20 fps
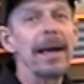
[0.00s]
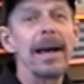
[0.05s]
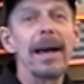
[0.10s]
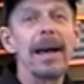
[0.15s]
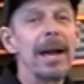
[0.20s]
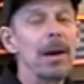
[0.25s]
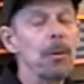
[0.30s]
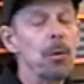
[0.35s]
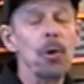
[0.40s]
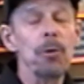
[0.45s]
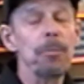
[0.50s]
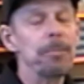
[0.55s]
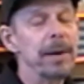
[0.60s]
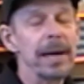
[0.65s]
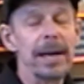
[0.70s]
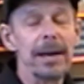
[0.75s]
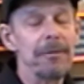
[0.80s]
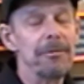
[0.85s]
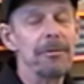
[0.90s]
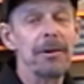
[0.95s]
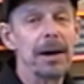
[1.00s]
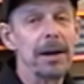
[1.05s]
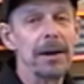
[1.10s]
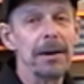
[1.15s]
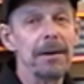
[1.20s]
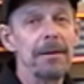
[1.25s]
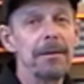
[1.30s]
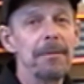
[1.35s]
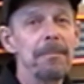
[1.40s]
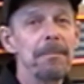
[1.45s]
it won't be any fun.
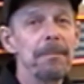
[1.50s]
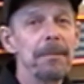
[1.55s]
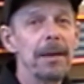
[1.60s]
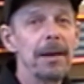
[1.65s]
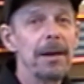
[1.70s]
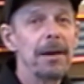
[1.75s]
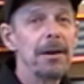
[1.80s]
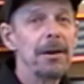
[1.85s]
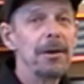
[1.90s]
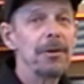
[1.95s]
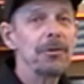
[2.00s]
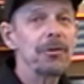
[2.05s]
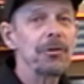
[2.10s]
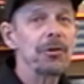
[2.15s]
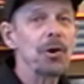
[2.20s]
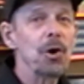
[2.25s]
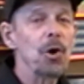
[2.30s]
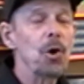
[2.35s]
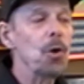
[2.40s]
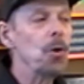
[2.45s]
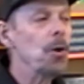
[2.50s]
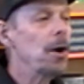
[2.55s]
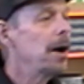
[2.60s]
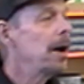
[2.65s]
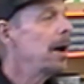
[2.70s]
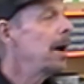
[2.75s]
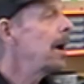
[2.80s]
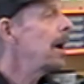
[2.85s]
So